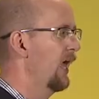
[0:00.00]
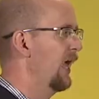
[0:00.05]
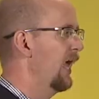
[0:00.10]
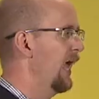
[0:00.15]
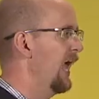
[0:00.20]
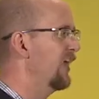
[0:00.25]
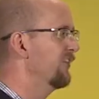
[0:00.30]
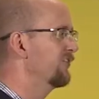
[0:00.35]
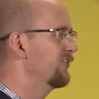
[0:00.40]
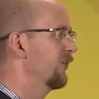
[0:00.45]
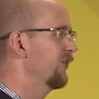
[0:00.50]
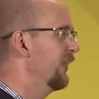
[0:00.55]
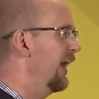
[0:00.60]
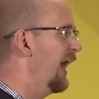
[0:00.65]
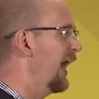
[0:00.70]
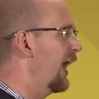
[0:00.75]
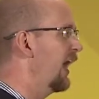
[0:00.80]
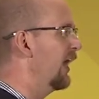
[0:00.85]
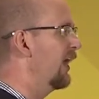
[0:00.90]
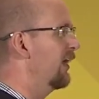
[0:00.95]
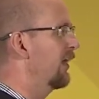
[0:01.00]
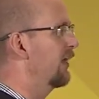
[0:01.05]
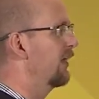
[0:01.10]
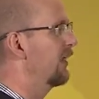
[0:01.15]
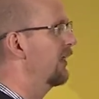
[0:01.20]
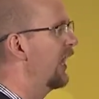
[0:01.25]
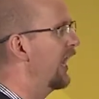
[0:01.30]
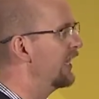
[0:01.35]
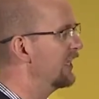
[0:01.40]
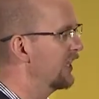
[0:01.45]
And so that,
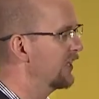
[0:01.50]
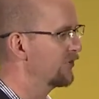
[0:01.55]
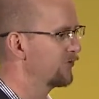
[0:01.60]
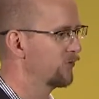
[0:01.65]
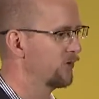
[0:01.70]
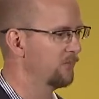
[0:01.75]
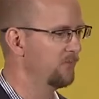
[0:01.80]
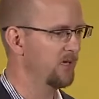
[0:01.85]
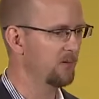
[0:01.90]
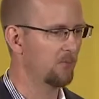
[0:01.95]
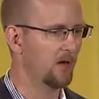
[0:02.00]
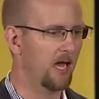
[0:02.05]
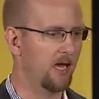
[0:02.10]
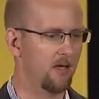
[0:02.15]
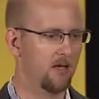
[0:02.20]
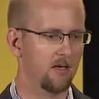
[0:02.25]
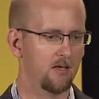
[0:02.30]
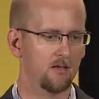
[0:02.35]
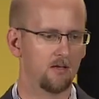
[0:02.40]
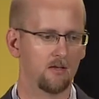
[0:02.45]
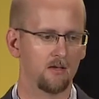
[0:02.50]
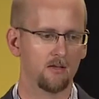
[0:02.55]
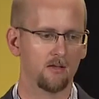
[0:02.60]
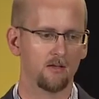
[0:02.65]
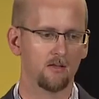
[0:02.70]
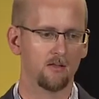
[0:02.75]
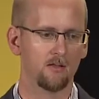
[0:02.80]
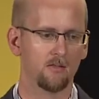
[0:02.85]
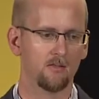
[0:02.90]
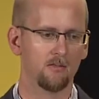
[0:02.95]
I guess, would be my
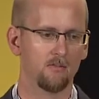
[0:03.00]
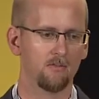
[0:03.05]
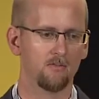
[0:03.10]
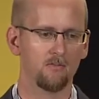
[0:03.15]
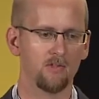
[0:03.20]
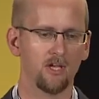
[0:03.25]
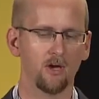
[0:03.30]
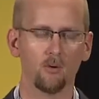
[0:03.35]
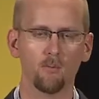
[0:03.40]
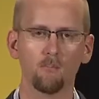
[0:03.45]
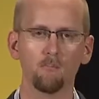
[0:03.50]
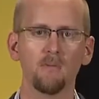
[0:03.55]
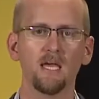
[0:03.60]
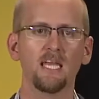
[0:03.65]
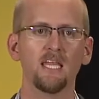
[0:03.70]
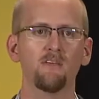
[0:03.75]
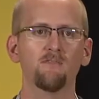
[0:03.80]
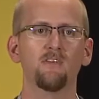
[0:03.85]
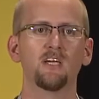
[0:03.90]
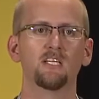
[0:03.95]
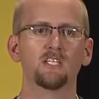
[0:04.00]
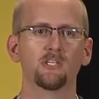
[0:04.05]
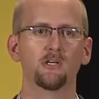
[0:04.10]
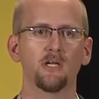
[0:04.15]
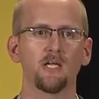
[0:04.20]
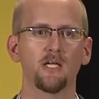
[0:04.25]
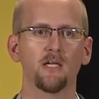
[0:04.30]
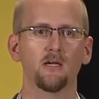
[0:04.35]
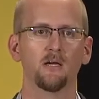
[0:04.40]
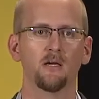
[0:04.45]
mini
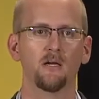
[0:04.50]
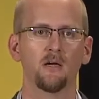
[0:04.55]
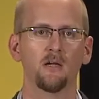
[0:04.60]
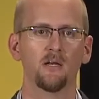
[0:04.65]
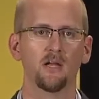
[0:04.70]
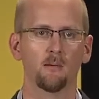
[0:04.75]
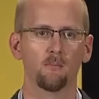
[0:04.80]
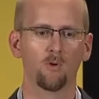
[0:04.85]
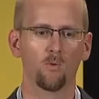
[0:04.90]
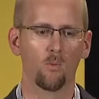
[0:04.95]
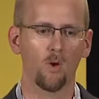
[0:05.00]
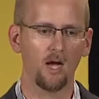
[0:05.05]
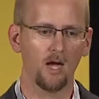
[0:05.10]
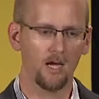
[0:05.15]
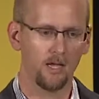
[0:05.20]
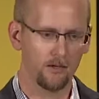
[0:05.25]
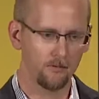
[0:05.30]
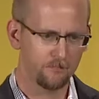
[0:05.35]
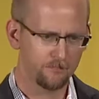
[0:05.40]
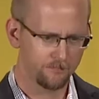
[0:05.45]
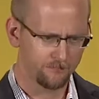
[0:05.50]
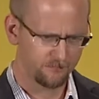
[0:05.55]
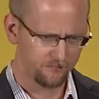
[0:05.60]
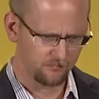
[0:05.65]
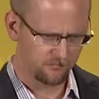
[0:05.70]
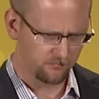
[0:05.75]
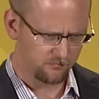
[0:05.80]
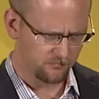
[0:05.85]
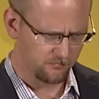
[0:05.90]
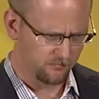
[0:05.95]
victory number 1,
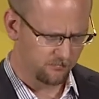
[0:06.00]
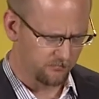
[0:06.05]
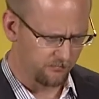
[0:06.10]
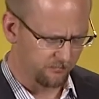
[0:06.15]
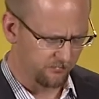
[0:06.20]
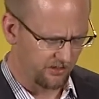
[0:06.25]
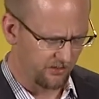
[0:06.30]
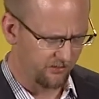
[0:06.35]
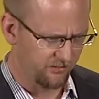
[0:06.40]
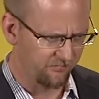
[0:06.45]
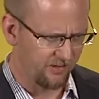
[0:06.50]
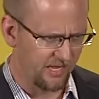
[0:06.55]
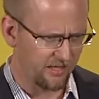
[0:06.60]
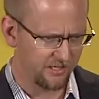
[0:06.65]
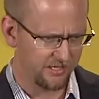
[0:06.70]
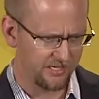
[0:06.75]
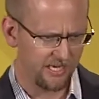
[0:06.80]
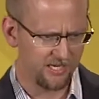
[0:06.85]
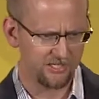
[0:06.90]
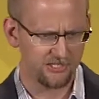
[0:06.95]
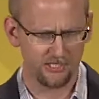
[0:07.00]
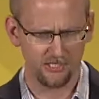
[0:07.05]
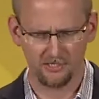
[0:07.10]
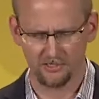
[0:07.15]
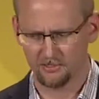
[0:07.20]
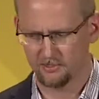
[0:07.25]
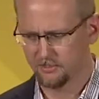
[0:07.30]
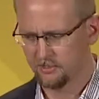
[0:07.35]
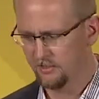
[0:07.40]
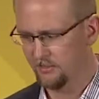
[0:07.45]
the
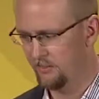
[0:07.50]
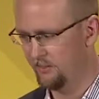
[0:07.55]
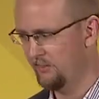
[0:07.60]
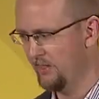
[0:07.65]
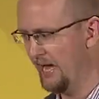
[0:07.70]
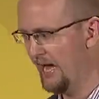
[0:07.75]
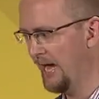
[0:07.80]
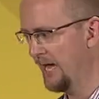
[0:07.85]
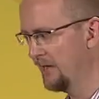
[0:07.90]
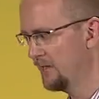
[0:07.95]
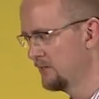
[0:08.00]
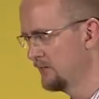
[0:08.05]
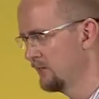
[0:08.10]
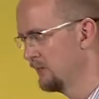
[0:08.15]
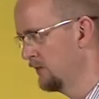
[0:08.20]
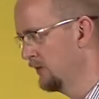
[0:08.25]
validation that,